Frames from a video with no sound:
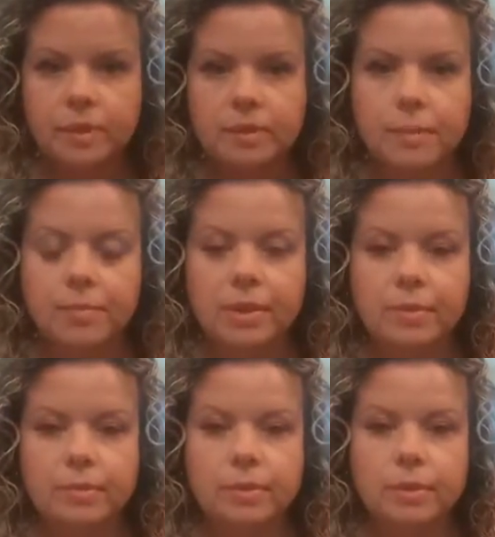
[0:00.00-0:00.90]
Some
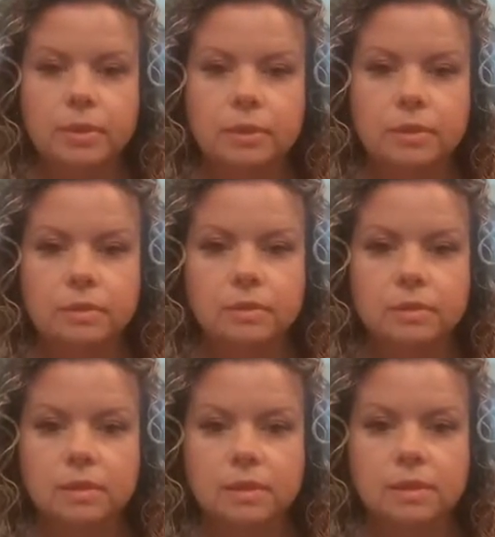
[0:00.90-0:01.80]
people will
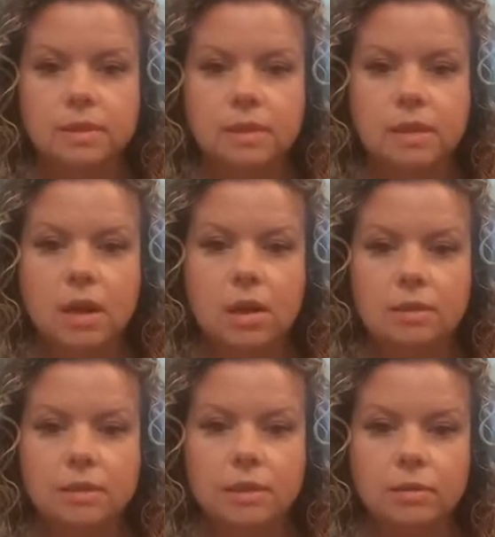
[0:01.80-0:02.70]

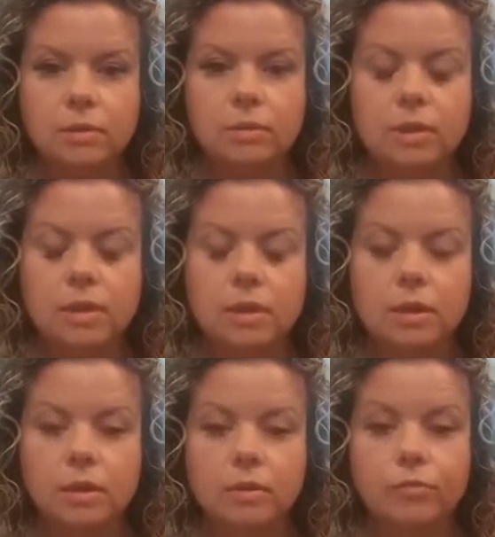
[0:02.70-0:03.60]
also
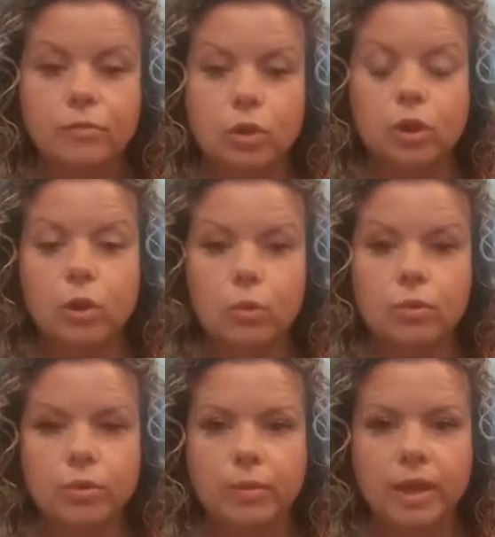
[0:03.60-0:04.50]

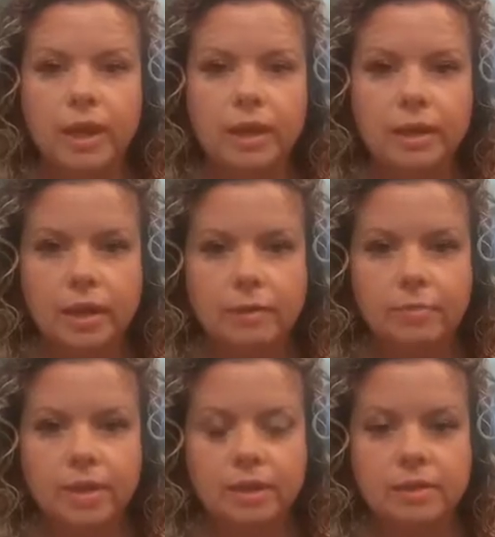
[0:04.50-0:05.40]
forego the Ouidad cut
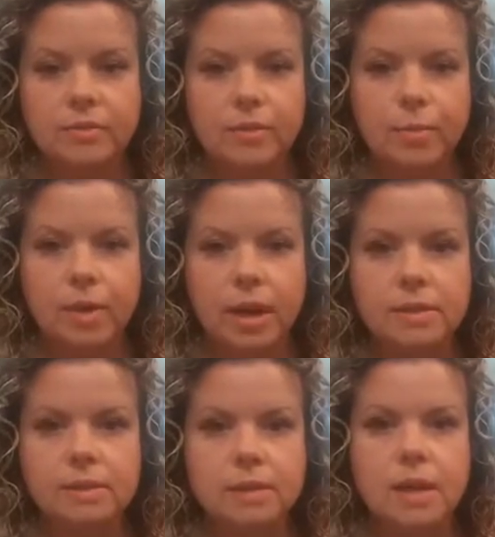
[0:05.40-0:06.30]
because of the
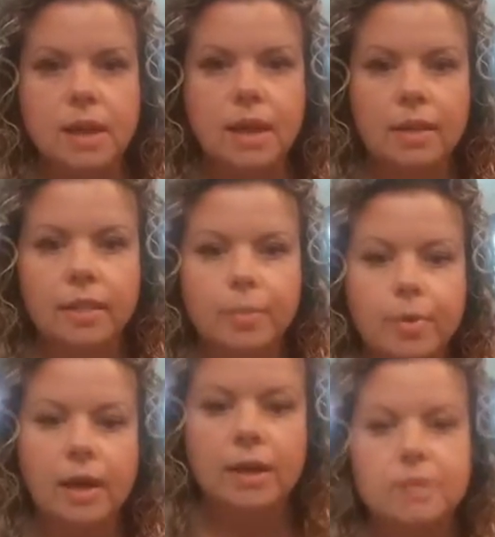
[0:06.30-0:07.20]
price. The
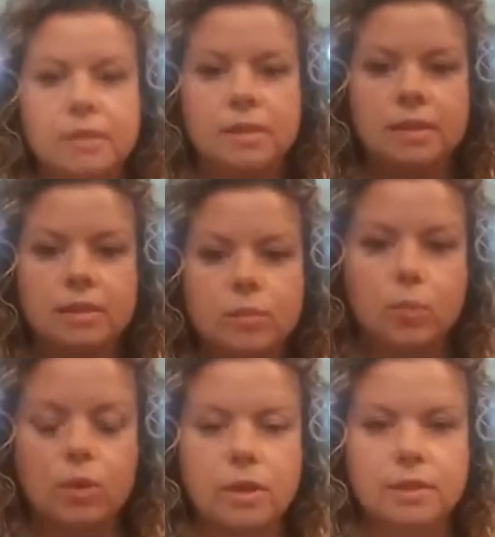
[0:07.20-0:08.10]
price is
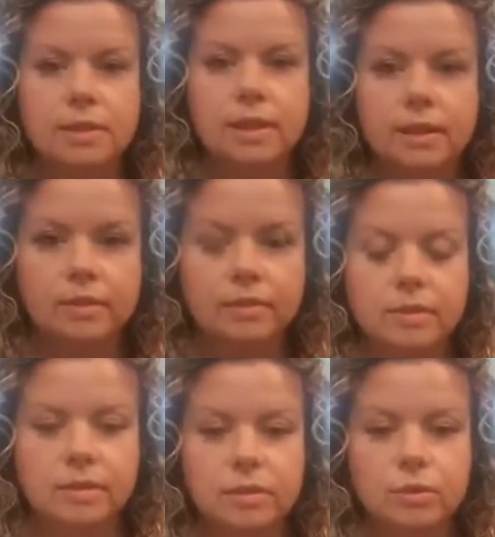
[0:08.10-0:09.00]
warranted
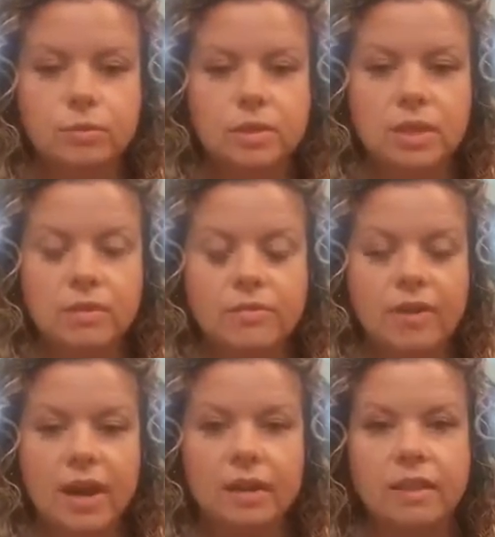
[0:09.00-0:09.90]
due to the
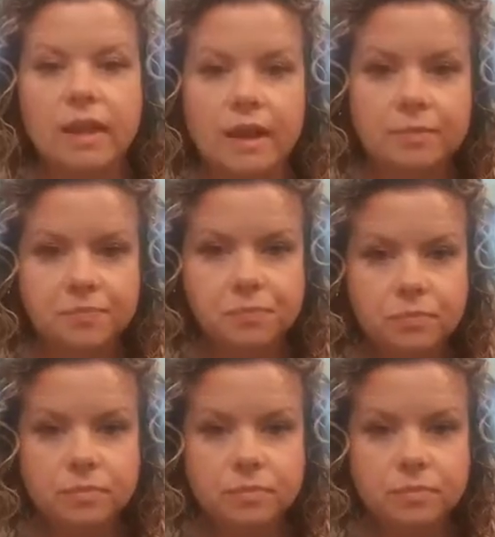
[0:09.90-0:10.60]
fact that